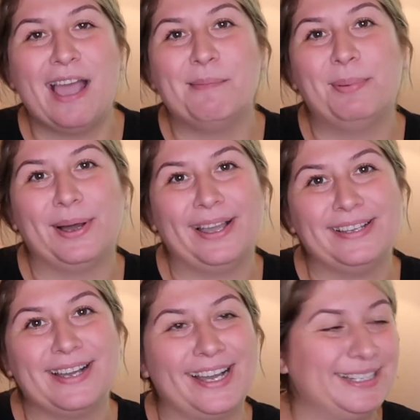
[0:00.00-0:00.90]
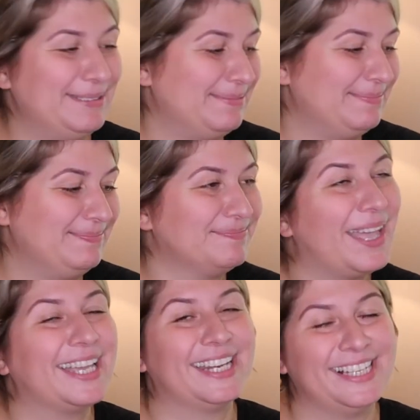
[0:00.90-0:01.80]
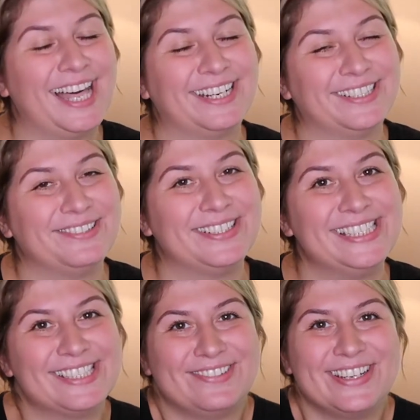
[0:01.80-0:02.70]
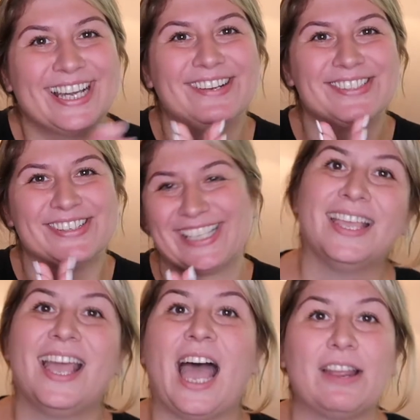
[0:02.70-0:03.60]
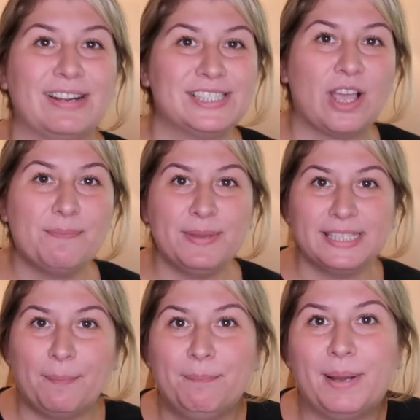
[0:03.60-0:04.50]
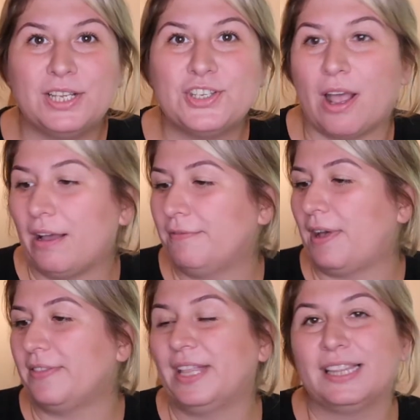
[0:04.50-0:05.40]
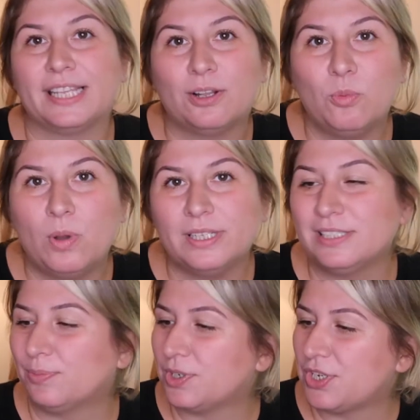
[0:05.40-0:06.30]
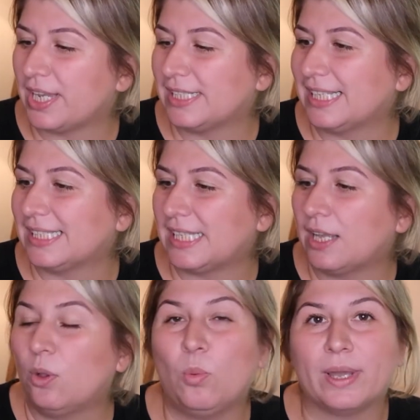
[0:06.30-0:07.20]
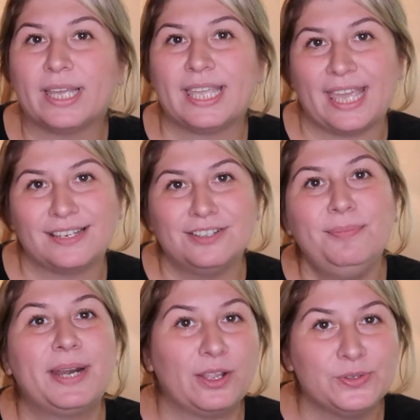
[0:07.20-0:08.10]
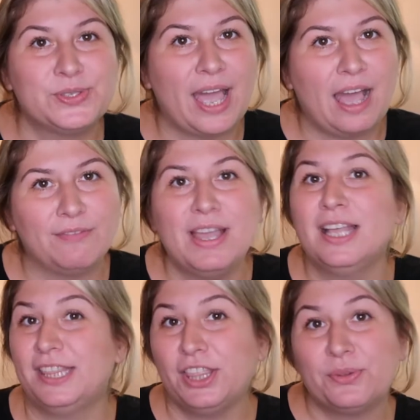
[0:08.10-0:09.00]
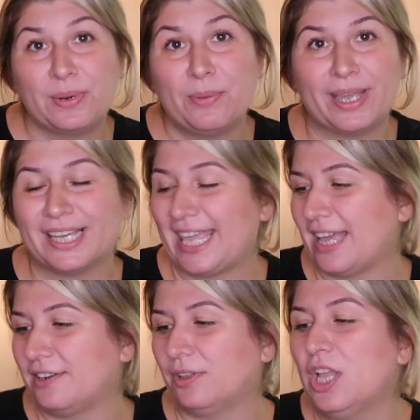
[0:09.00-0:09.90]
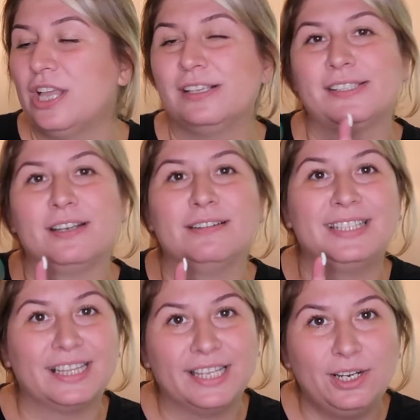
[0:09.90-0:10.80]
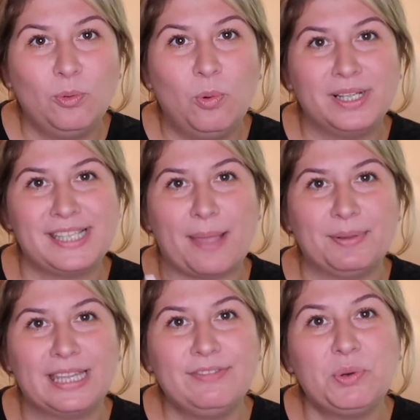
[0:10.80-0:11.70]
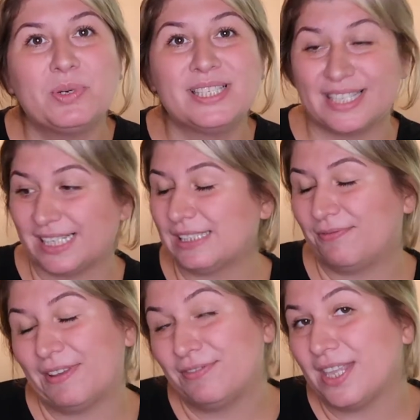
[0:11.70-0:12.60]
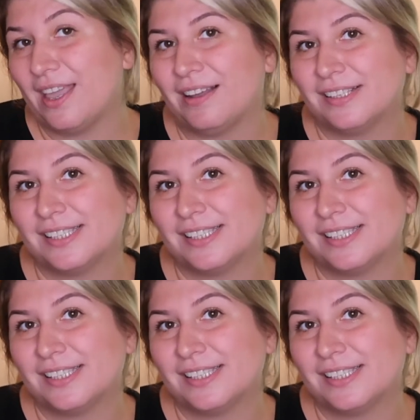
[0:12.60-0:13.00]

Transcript: but I got a lot of good ones. Oh my god, I'm so excited. All right, so I picked a bunch of the little ones, which is the single wick candle, but I also have the 3-wick candle. So the little ones, I believe they were $6.50 on